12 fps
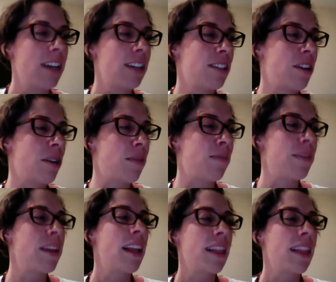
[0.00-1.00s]
So
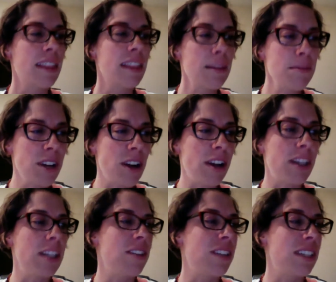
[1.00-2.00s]
let them talk
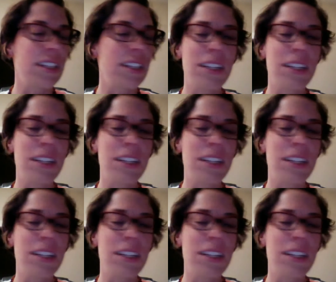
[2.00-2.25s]
and you listen.